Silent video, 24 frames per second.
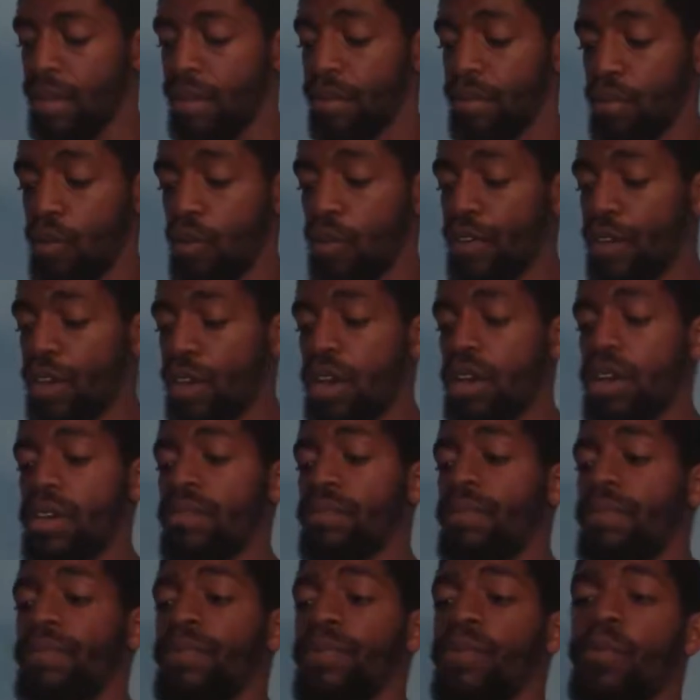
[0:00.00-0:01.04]
Moving
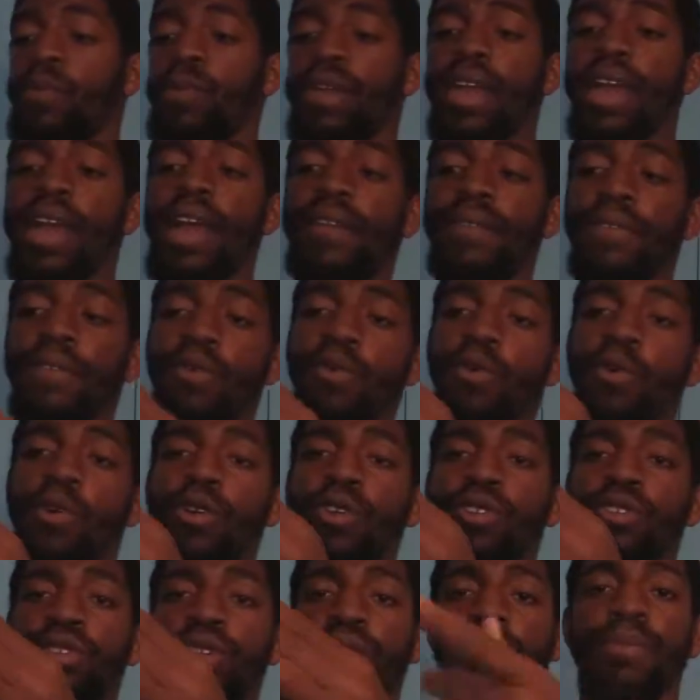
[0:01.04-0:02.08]
on, we have, of
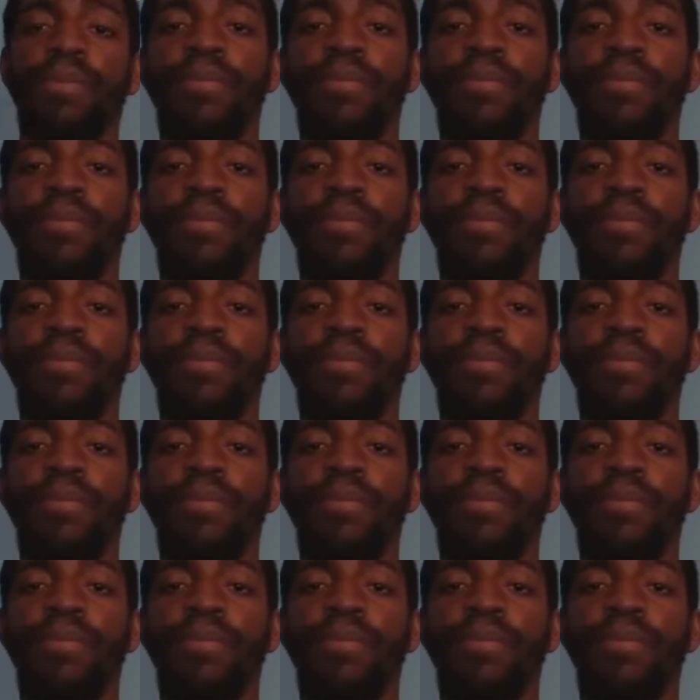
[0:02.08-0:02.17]
course,